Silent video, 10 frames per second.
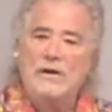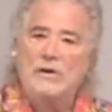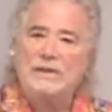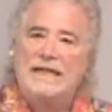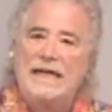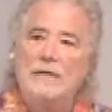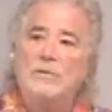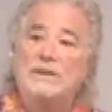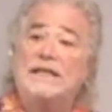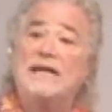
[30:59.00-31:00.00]
because
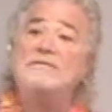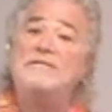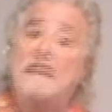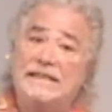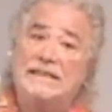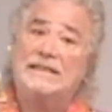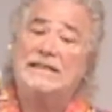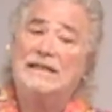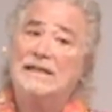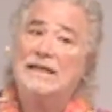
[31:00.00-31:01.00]
he was
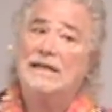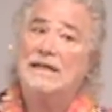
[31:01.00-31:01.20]
convinced